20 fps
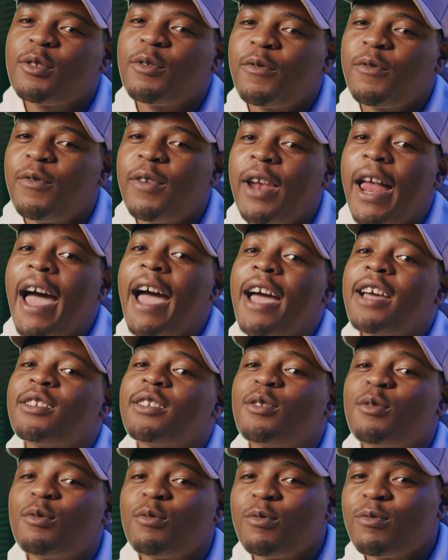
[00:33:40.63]
to
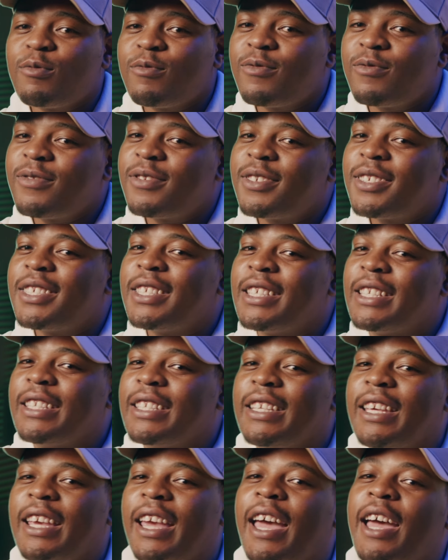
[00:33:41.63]
fly to
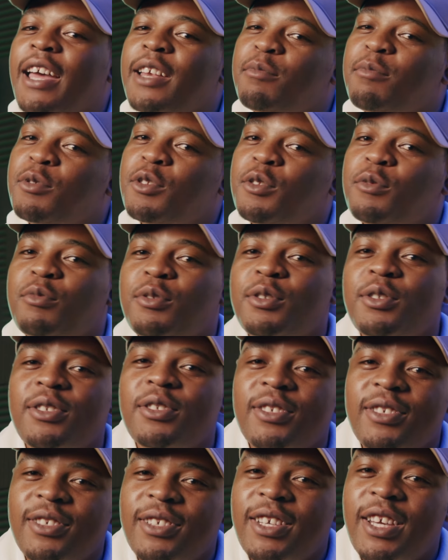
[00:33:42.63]
Sydney and
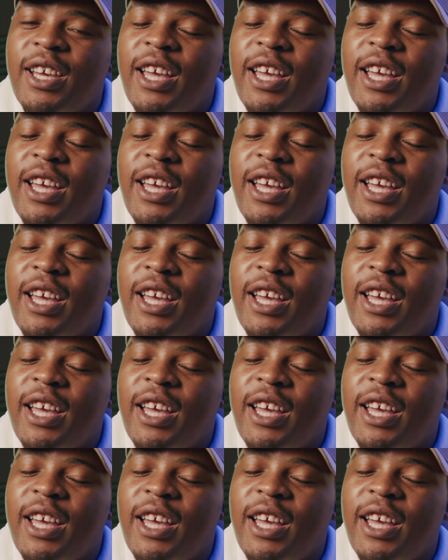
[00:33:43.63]
Melbourne,